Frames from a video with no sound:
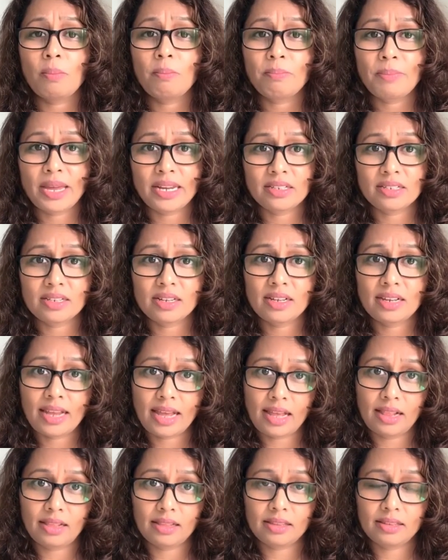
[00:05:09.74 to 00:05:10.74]
your mental
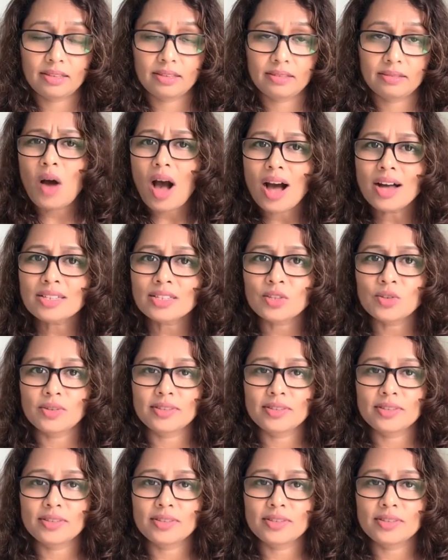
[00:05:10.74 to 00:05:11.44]
health. So ask